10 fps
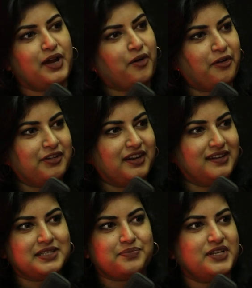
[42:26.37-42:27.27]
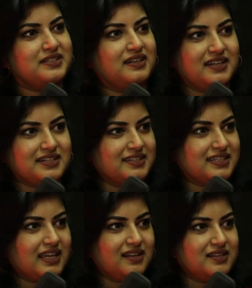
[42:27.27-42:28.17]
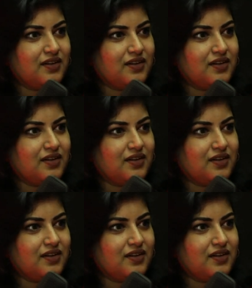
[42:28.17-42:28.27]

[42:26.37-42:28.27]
confidence, presentation skills,